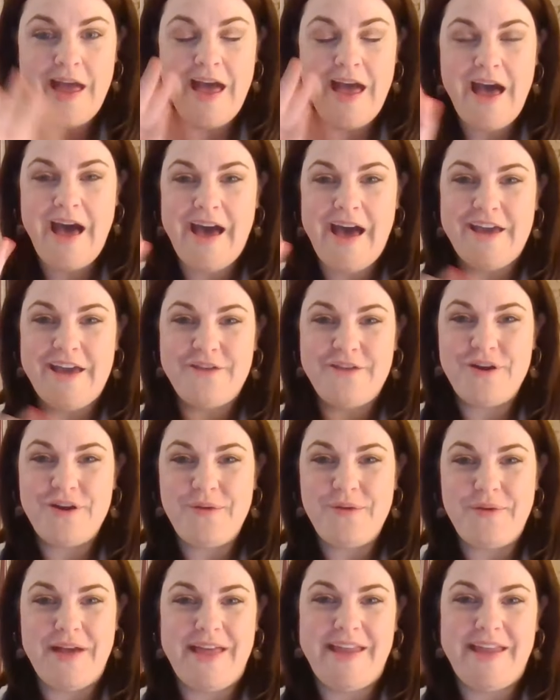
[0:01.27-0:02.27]
Hi,
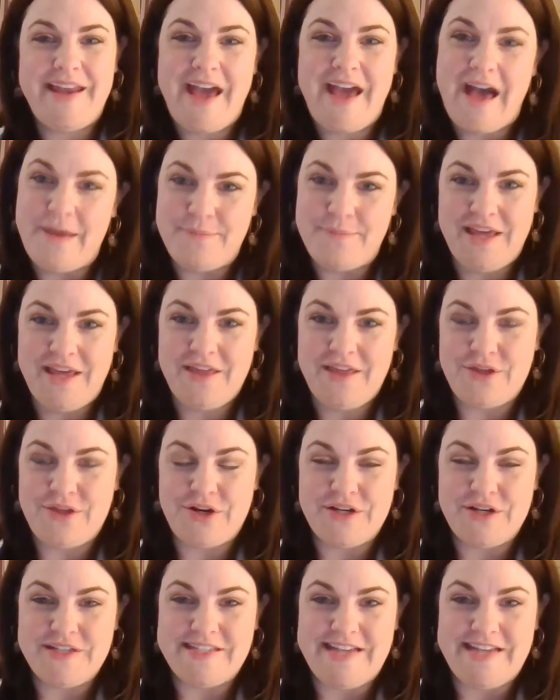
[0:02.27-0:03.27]
everyone. Happy
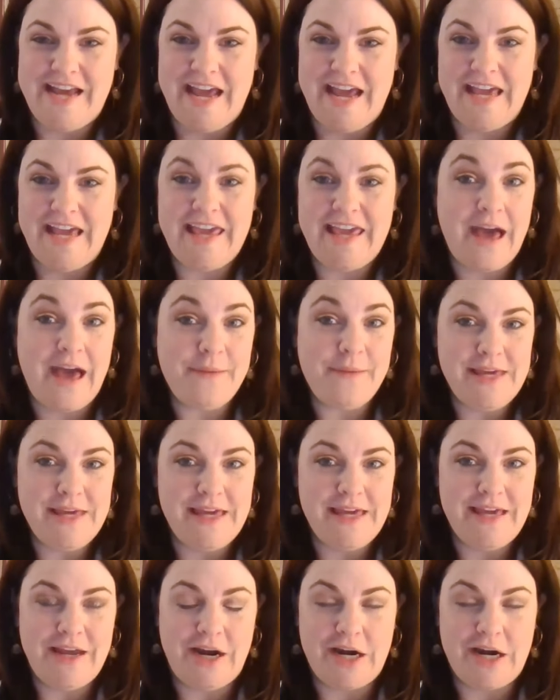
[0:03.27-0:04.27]
Thursday. Gabby
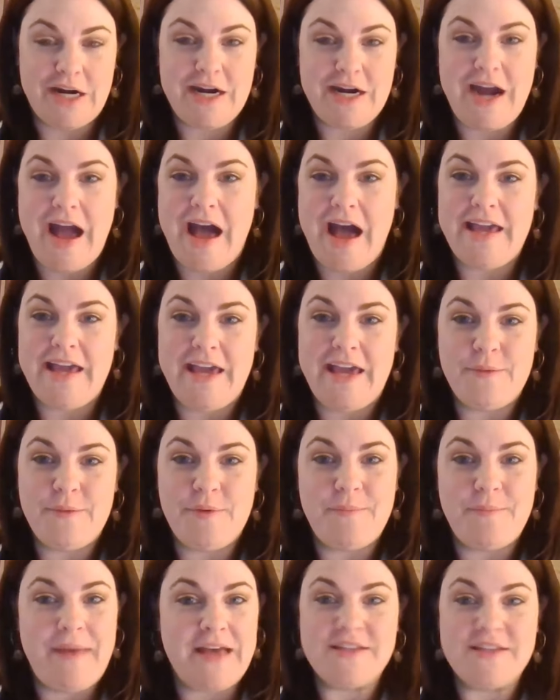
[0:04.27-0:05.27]
here. I am a
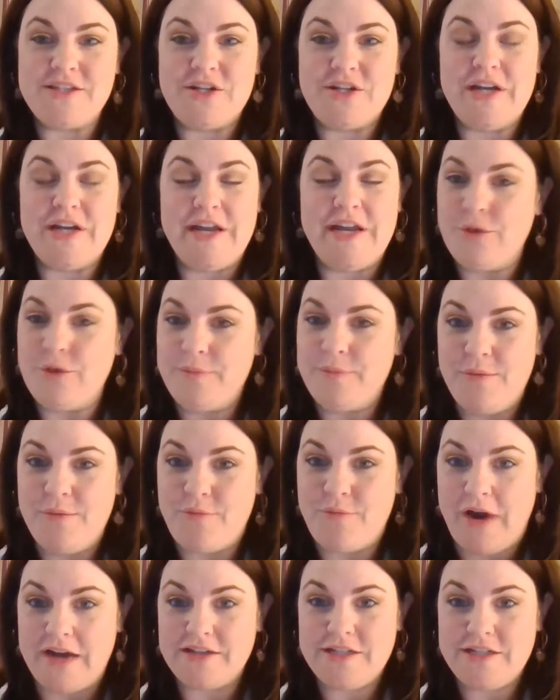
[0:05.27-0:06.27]
master NLP
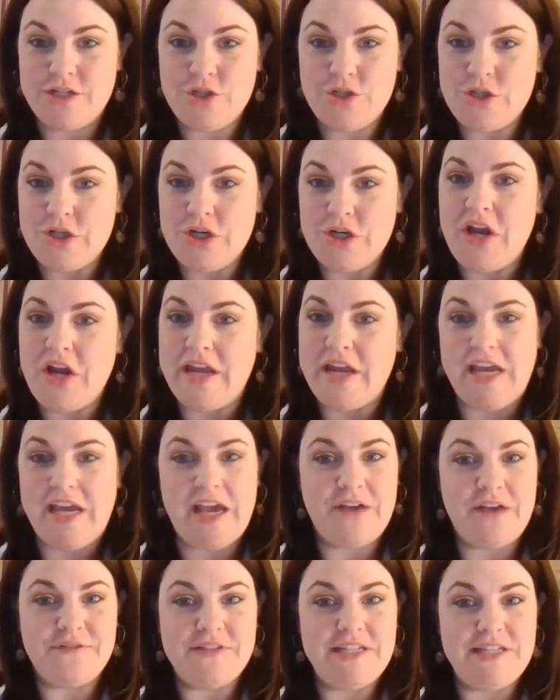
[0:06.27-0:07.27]
practitioner, an
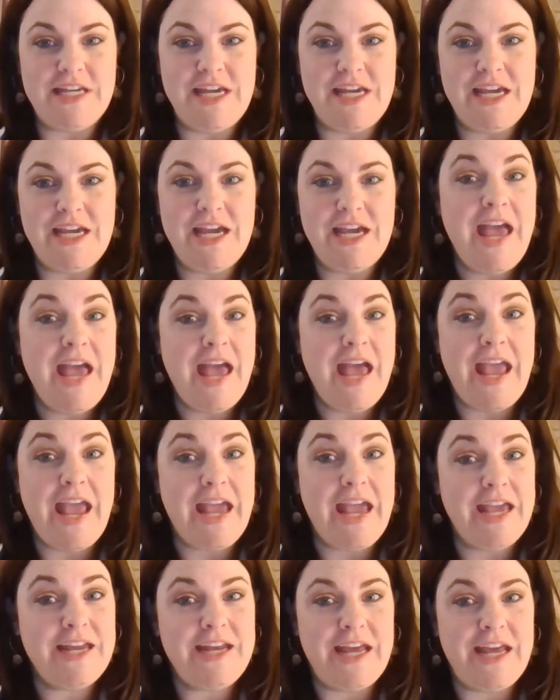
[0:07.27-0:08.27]
EFT,
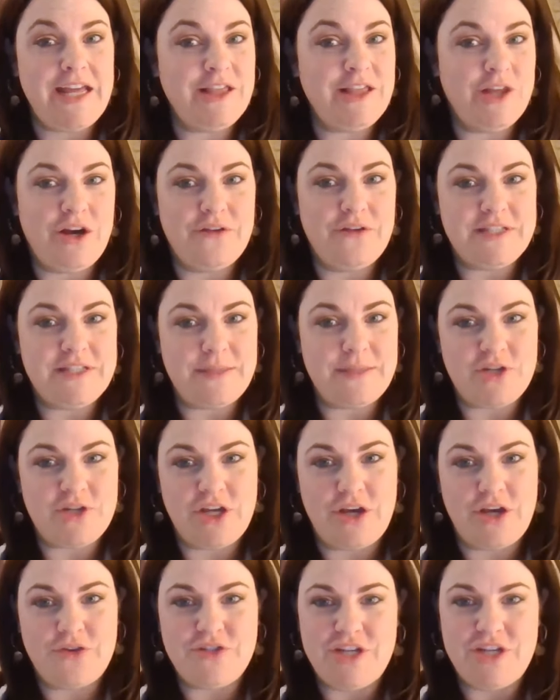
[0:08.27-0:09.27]
and a Law of Assumption
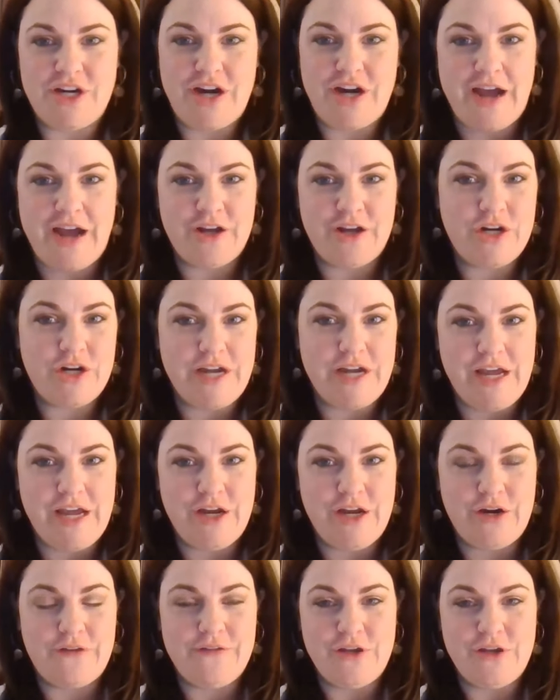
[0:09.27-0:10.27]
coach here at Create
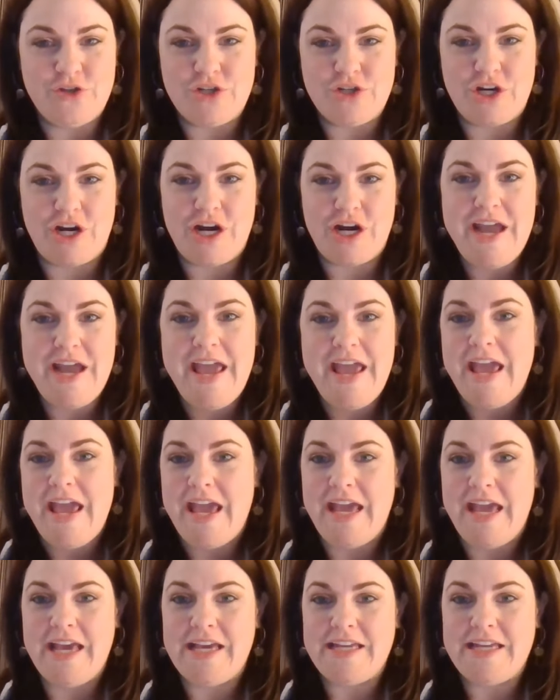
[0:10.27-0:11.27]
Your Future.
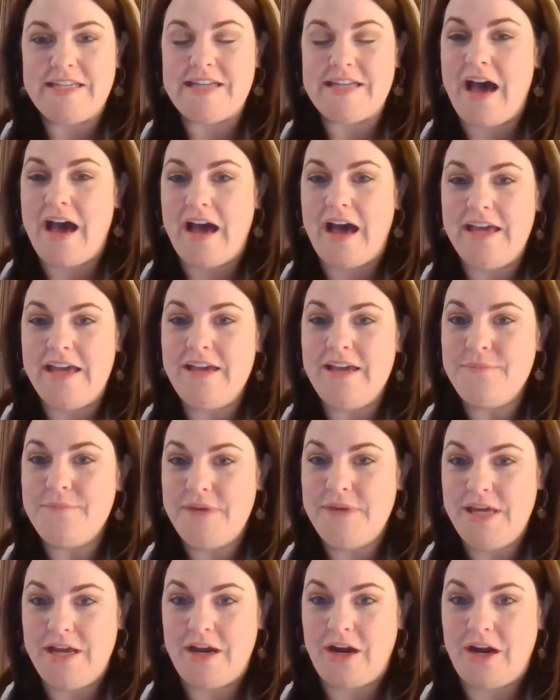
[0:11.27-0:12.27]
And I am
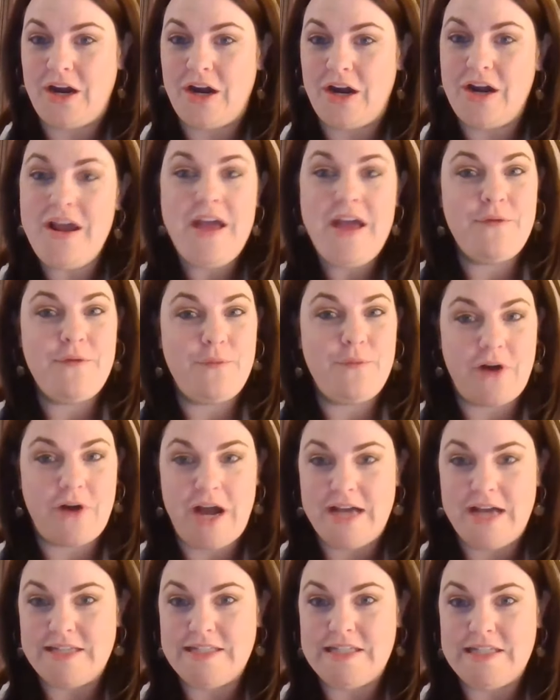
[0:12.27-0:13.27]
here for
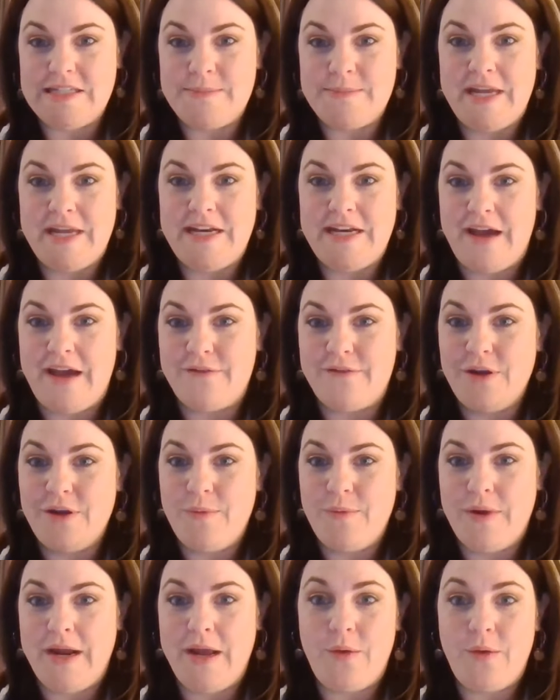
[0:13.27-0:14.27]
us to spend every
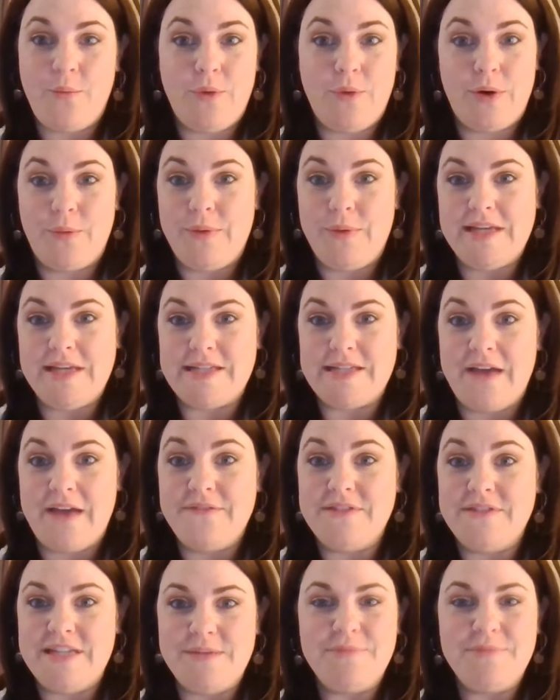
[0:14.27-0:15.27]
week where we dive
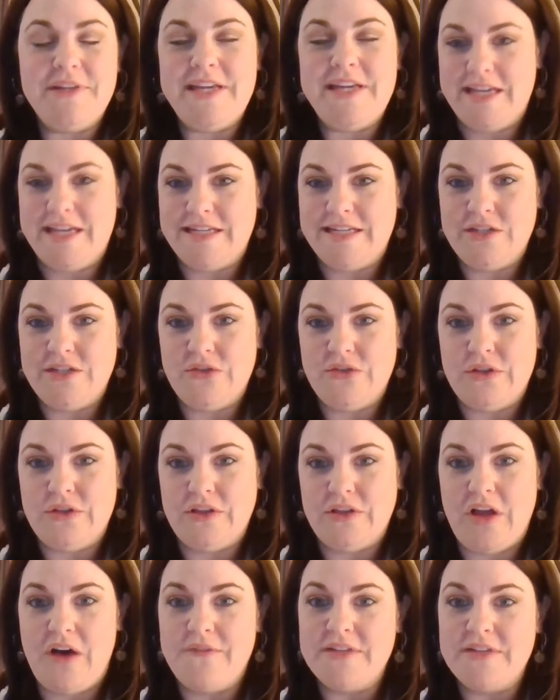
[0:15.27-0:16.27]
deeply into the
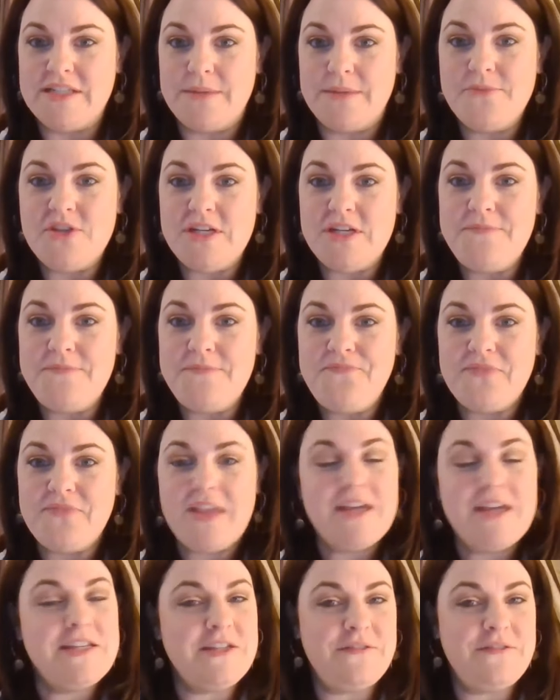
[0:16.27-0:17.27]
Law of Assumption
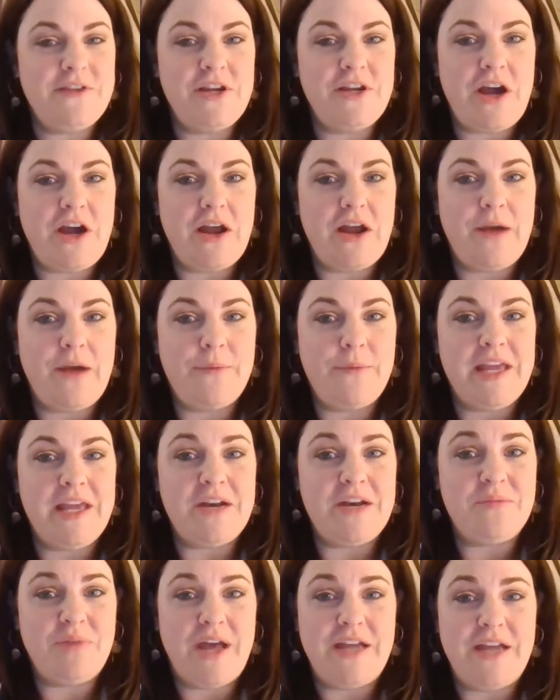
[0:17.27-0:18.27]
to figure out how we can
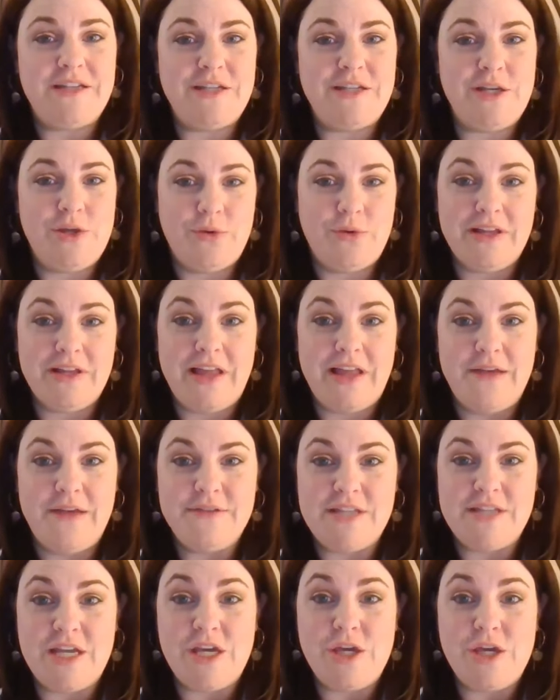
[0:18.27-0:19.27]
apply it to your life so
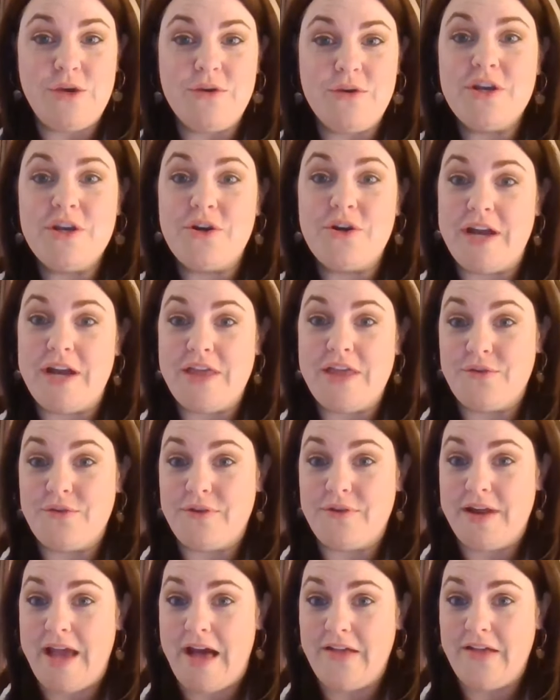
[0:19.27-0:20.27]
that you can create the
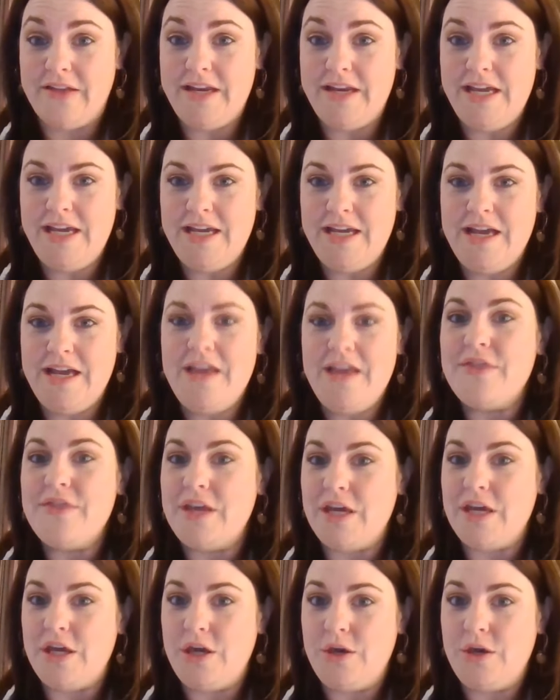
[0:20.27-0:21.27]
reality that
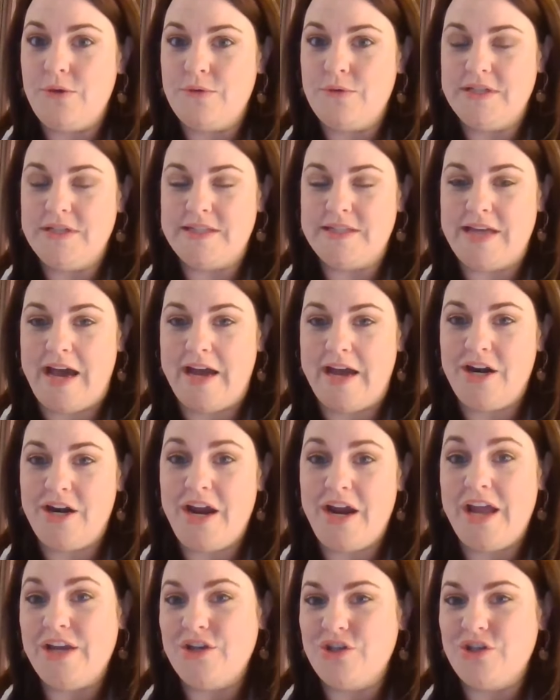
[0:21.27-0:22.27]
you desire
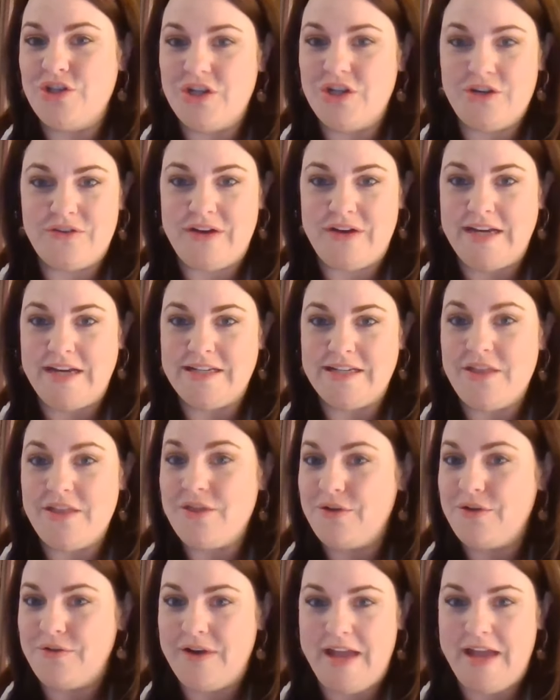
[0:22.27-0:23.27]
and generate
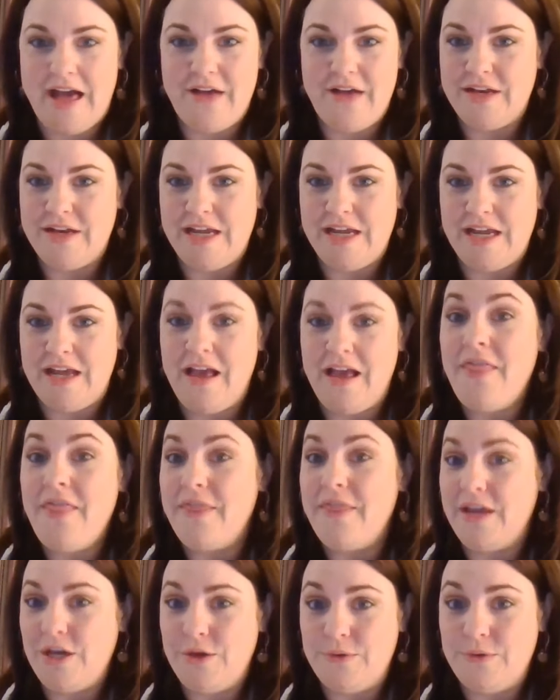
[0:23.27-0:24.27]
the reality
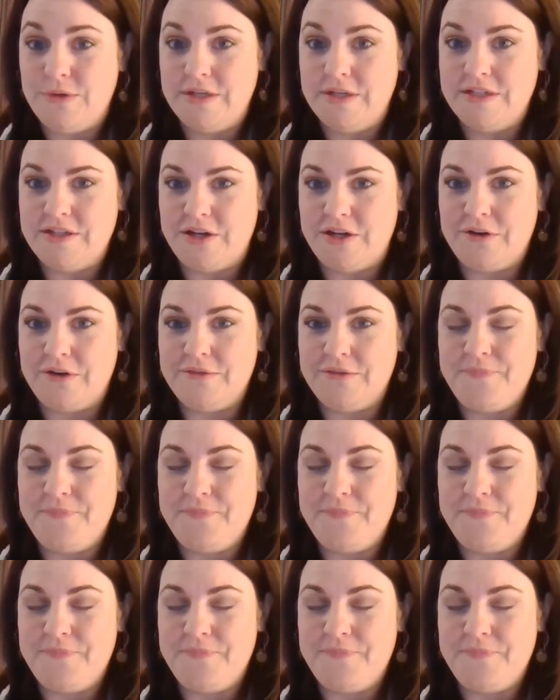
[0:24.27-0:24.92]
that you deserve.